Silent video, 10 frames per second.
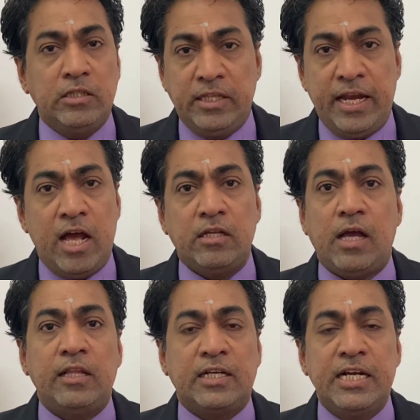there
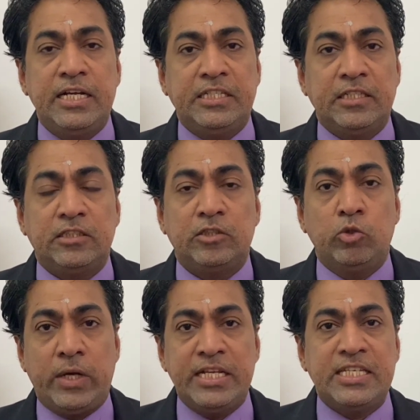are other conditions
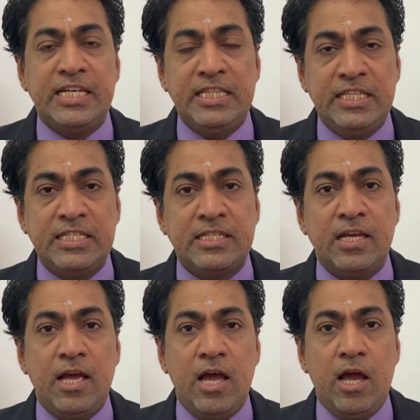you can see in this